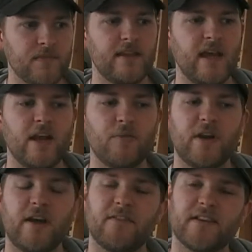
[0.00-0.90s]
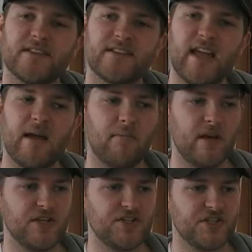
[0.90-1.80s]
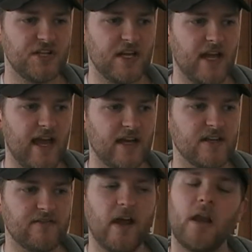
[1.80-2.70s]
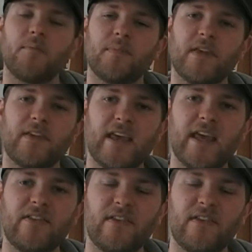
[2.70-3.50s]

Then I would have established and developed the